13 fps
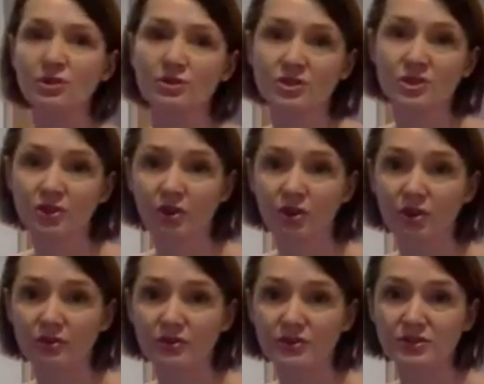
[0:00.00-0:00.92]
and
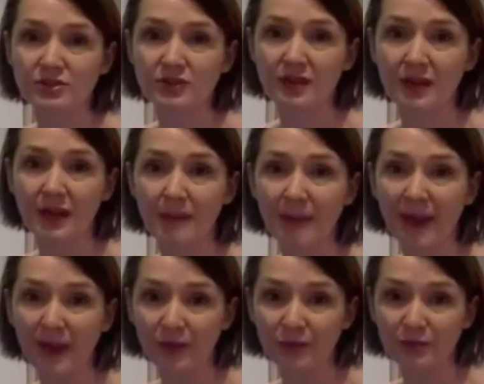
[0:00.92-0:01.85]
lots about
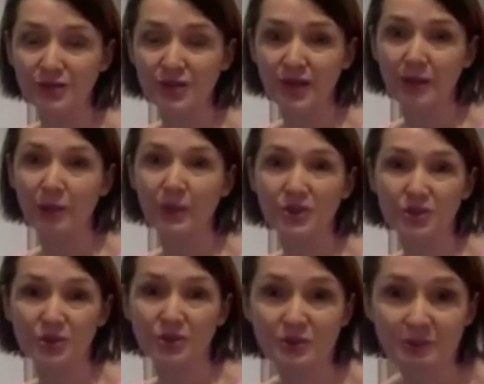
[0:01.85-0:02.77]
which
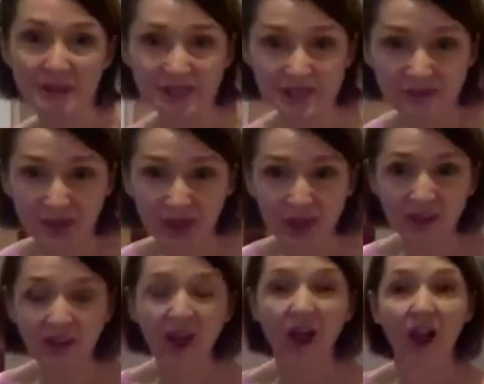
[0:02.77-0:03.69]
oils are best for you.
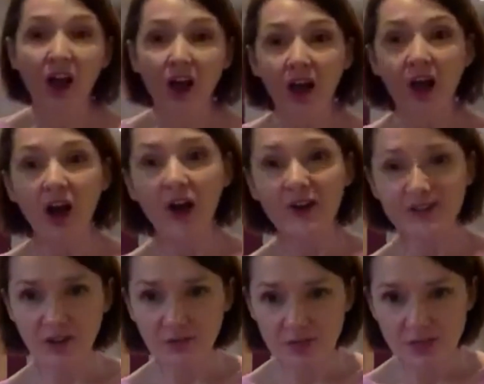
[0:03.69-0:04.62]
I don't
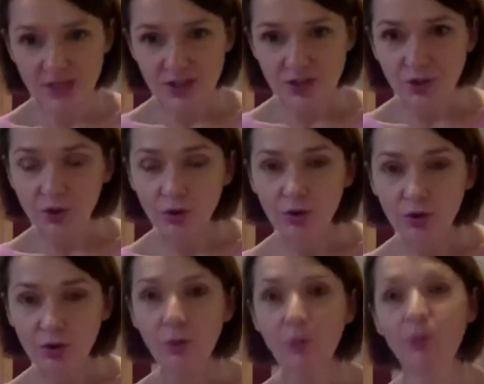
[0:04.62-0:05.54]
tend to cook
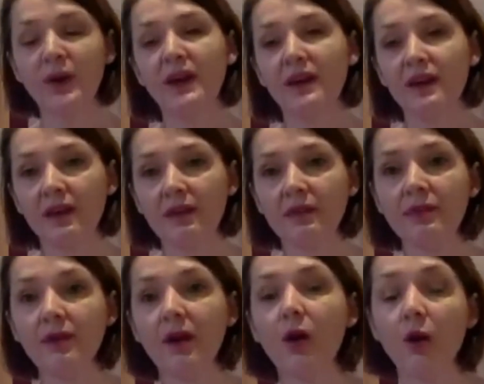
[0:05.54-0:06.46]
with
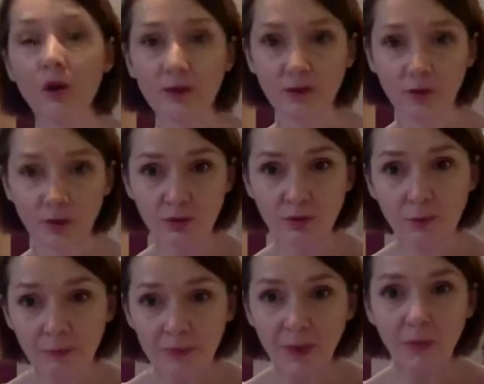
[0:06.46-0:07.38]
olive oil,
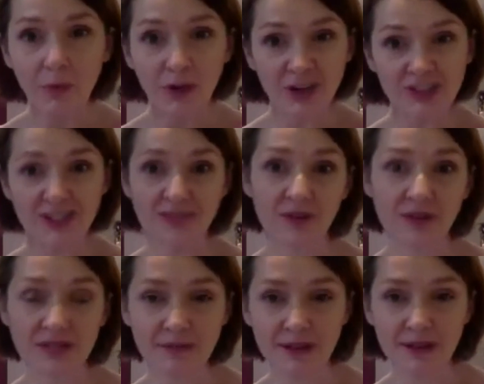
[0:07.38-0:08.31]
number one because it's very
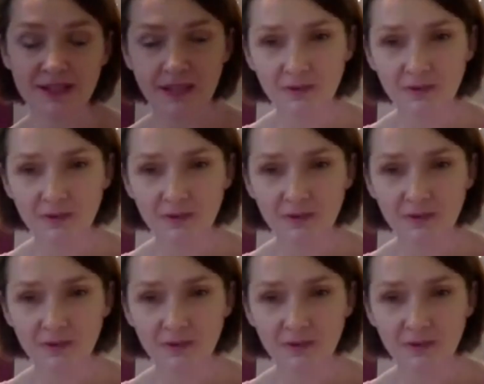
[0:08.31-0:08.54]
expensive,